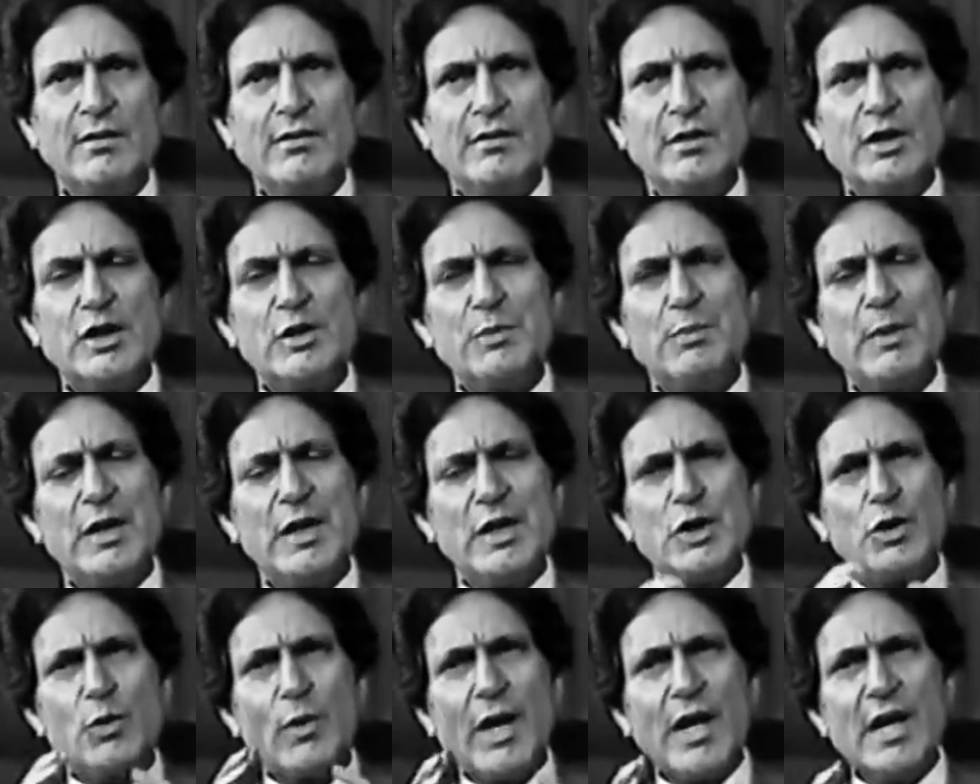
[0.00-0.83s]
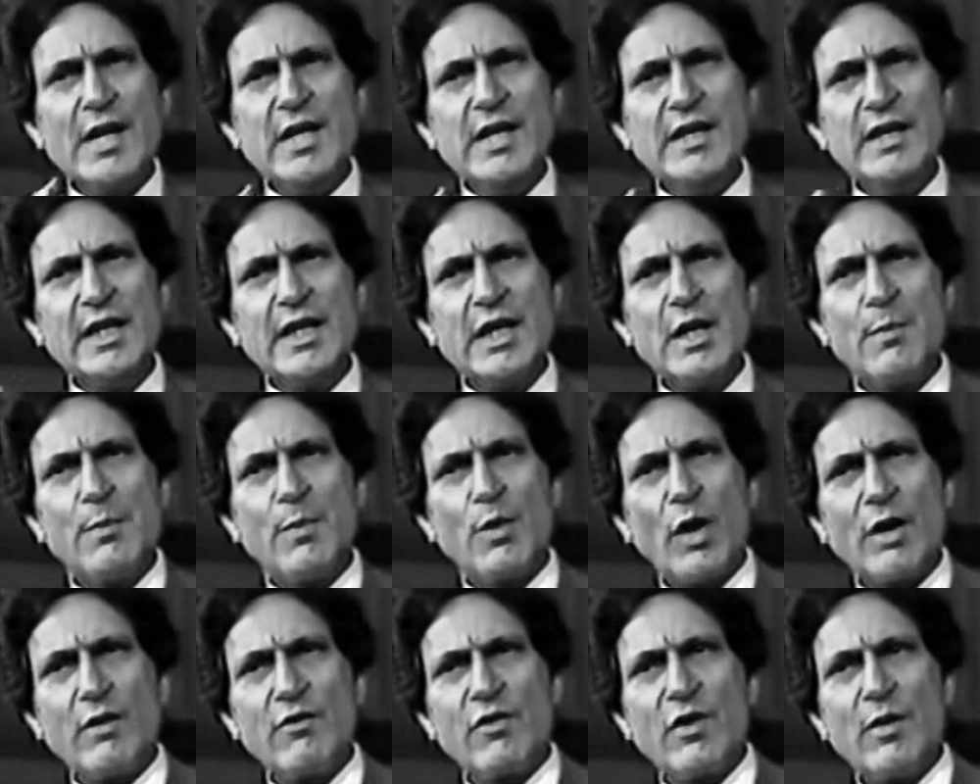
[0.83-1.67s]
The spirituality that it
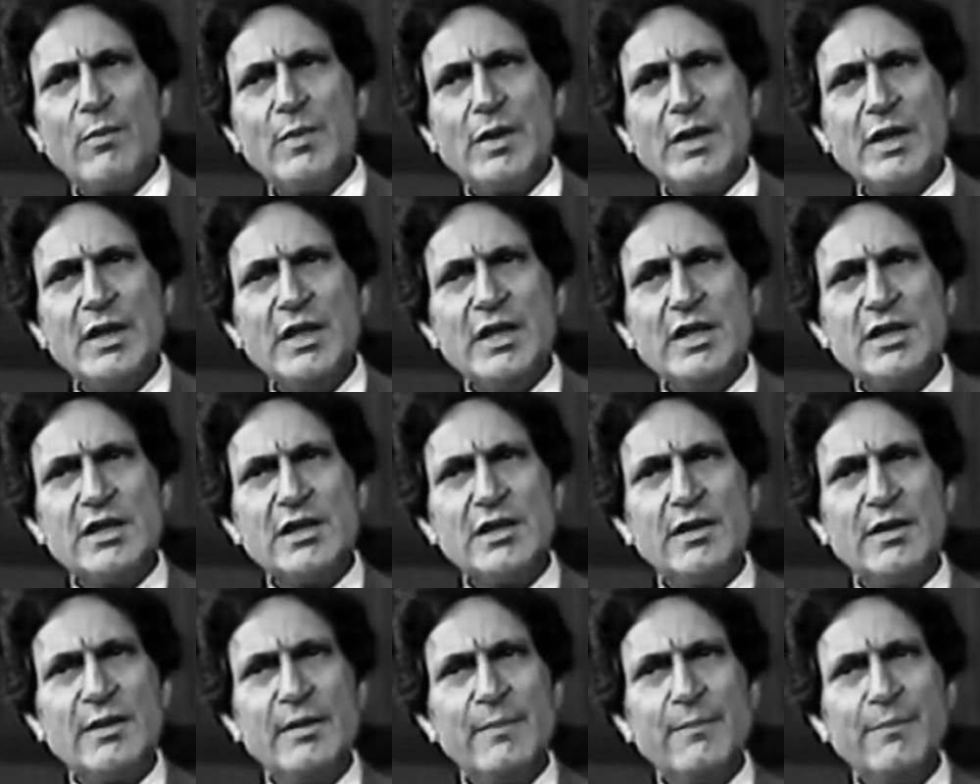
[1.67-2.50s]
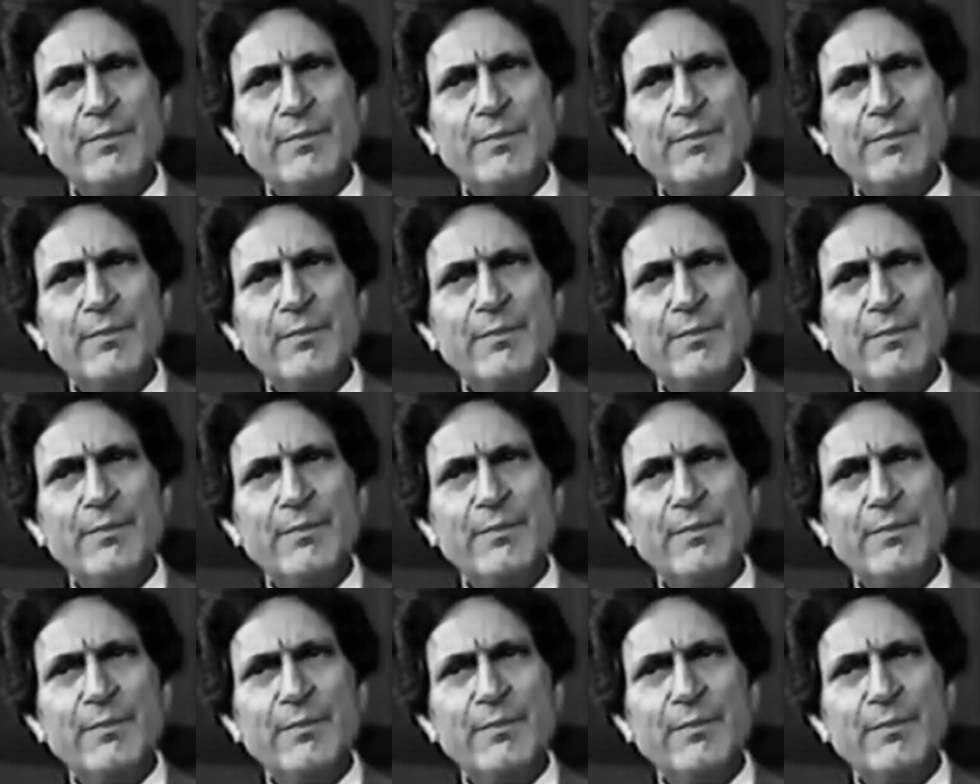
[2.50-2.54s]
brought from the East